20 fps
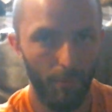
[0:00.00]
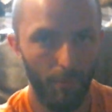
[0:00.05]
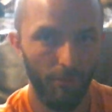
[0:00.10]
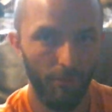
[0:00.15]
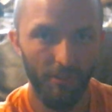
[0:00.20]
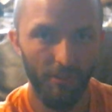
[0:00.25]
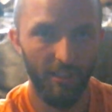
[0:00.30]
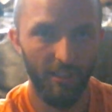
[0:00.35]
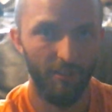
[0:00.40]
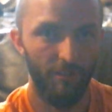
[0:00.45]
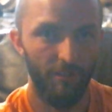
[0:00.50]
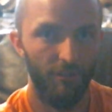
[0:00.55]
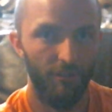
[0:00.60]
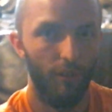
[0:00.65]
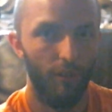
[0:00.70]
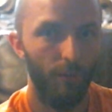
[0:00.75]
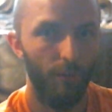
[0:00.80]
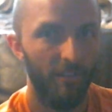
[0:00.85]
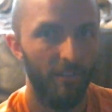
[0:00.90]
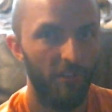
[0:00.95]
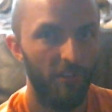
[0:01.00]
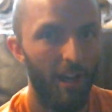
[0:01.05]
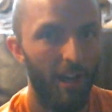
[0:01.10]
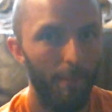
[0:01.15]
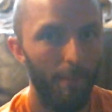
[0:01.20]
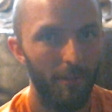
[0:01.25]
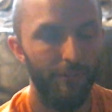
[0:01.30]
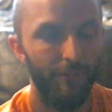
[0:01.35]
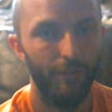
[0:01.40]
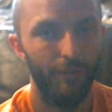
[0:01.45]
having a seemingly
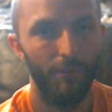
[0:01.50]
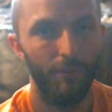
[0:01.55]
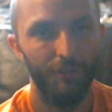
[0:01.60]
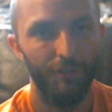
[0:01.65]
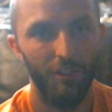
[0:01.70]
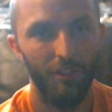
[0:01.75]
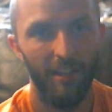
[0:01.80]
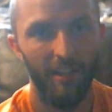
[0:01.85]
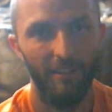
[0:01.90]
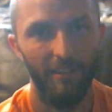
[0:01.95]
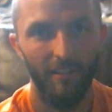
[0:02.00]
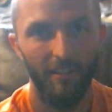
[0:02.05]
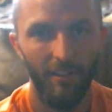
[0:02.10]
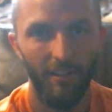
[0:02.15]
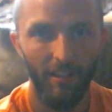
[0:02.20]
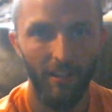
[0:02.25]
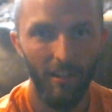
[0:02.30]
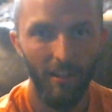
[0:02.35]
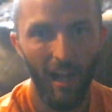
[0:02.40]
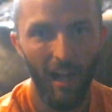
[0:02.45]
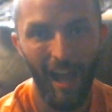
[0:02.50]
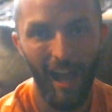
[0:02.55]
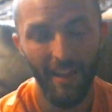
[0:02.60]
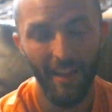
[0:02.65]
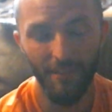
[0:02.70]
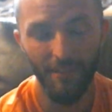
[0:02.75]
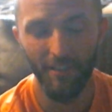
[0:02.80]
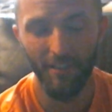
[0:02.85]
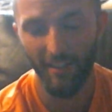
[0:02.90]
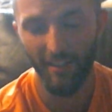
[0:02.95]
negative impact on the
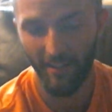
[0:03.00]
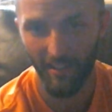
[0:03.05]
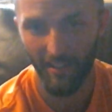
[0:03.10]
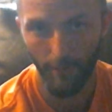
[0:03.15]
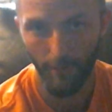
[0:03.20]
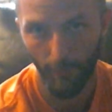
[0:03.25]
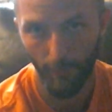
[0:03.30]
world.